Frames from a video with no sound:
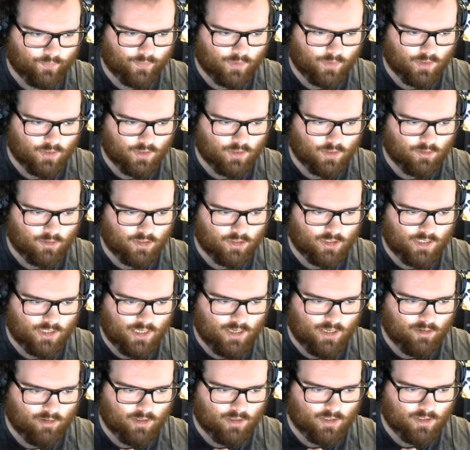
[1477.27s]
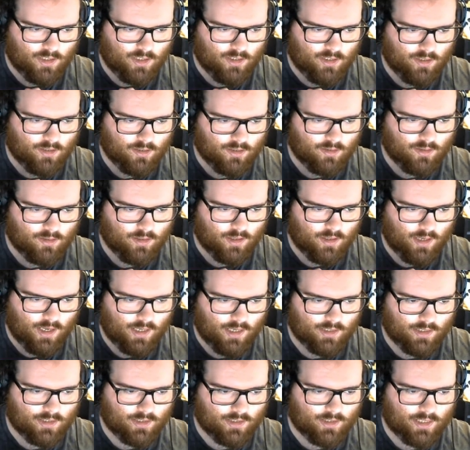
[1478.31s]
So it's decreasing,
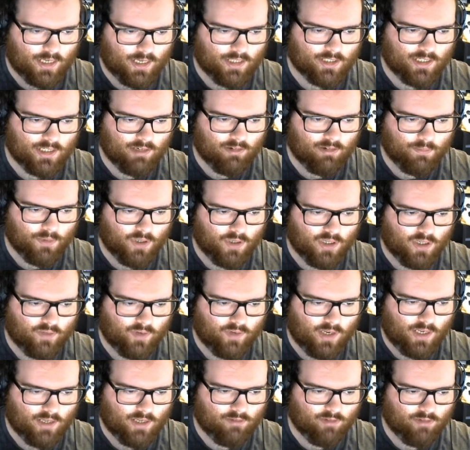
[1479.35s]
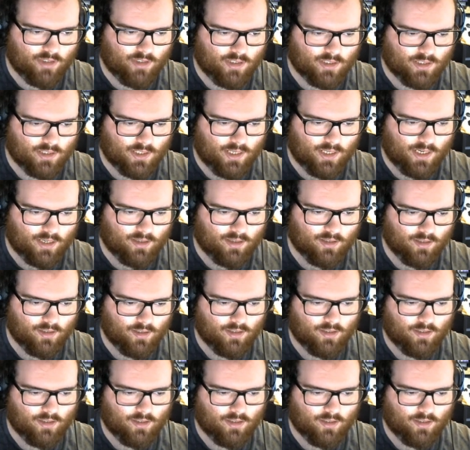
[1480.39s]
it's a stationary point, and it increases again.